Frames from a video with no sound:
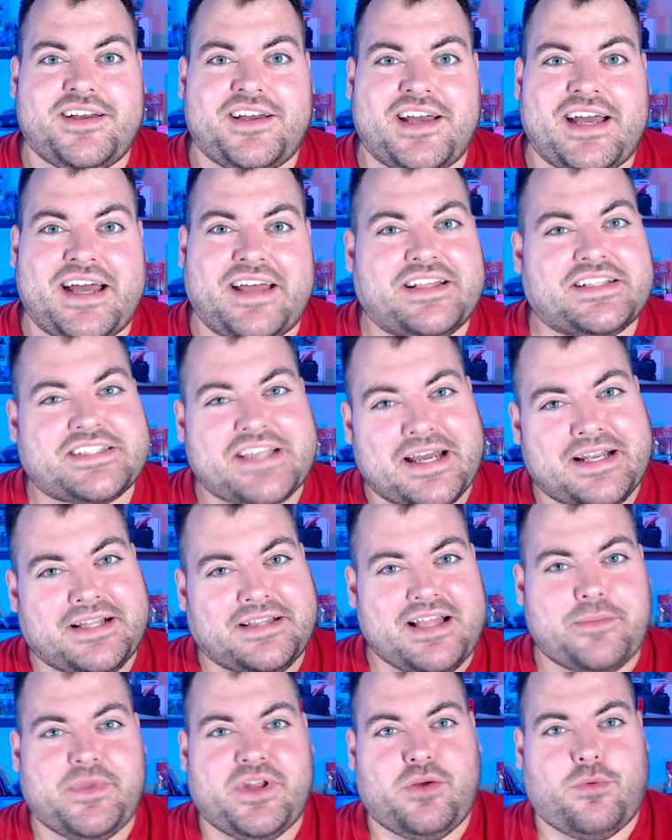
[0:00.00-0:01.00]
And it's kind of led
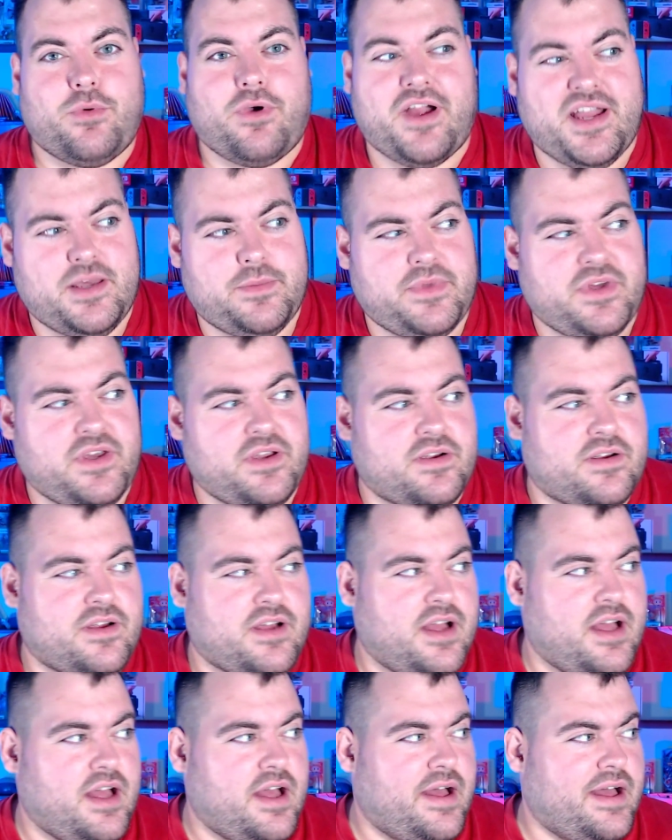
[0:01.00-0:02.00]
me to where I am here.
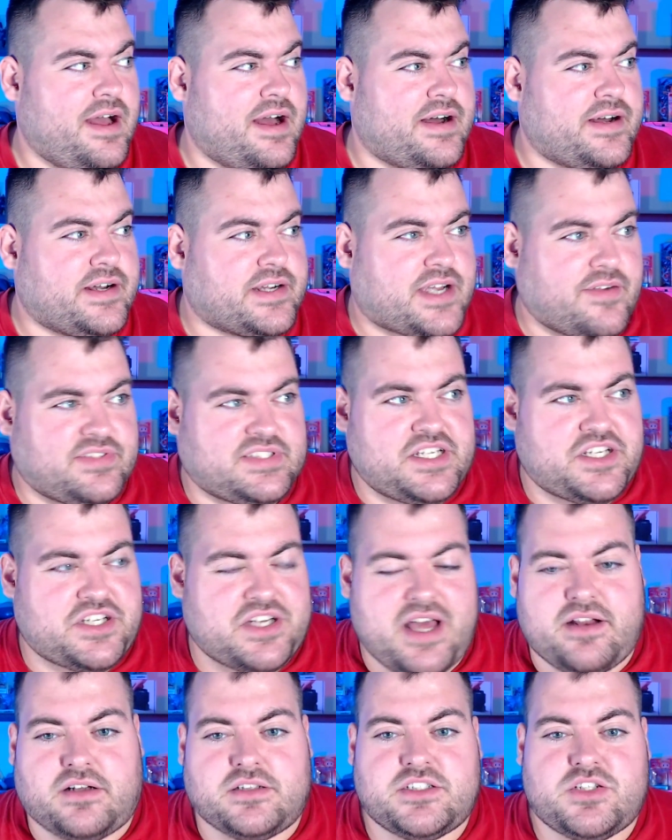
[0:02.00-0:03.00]
A conversation I had
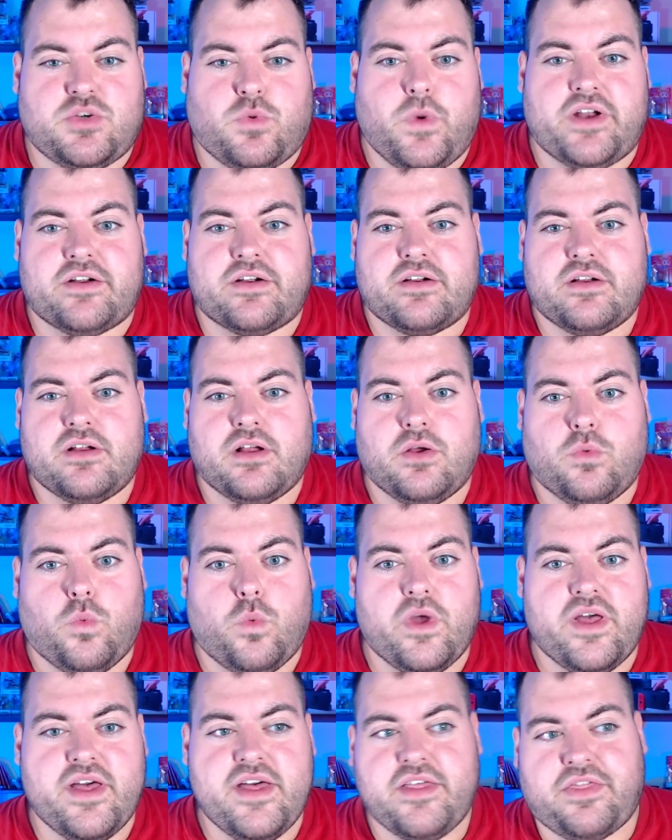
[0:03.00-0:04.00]
on Twitter
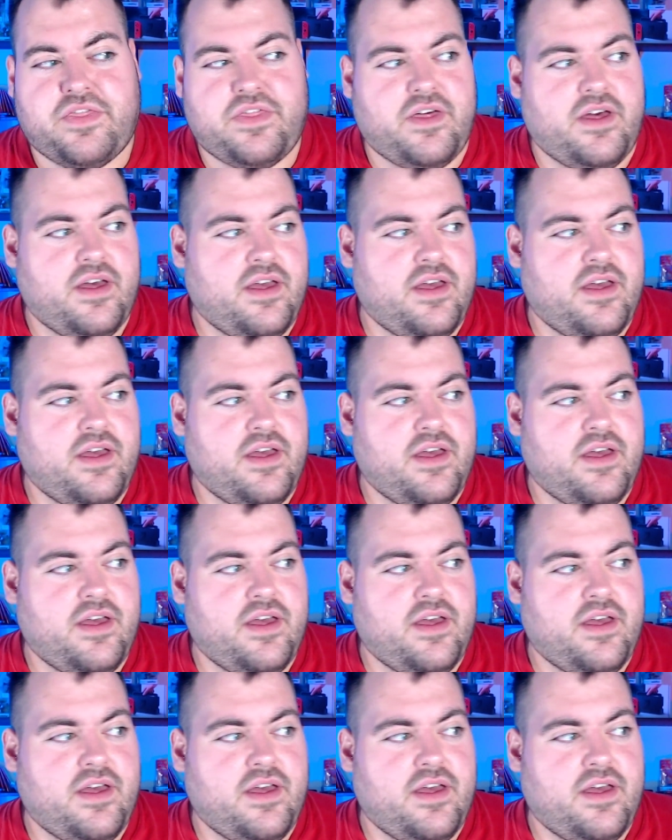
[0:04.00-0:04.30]
with